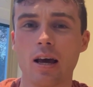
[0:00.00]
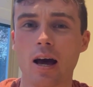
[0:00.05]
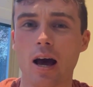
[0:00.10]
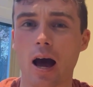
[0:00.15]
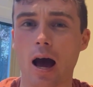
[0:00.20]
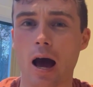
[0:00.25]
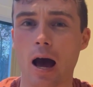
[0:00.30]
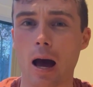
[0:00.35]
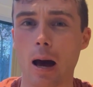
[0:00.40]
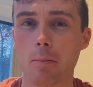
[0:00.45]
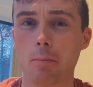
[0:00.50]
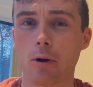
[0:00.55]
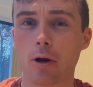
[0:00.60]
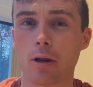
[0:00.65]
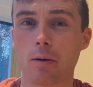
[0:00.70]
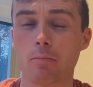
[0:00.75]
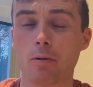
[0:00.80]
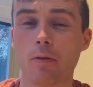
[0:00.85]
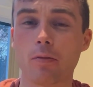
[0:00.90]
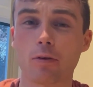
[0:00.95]
about a
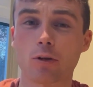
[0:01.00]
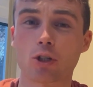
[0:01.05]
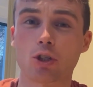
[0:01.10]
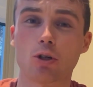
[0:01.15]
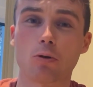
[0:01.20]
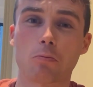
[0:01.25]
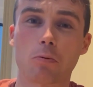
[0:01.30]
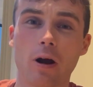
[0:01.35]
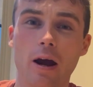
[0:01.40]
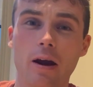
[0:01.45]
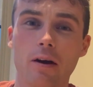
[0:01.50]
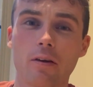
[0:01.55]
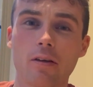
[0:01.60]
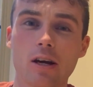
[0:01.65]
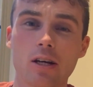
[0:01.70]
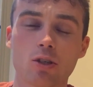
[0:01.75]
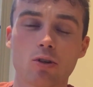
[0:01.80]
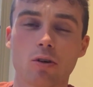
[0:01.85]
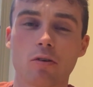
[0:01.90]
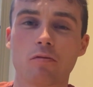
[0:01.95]
month or so prior to
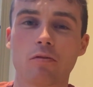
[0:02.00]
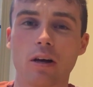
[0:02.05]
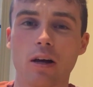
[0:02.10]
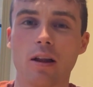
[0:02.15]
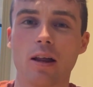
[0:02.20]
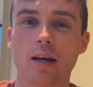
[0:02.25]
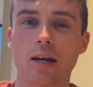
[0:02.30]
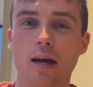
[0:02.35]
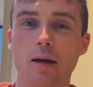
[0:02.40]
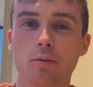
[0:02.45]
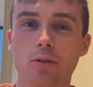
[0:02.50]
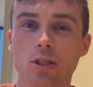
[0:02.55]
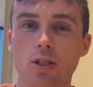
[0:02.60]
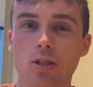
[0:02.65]
that, so I felt like I was in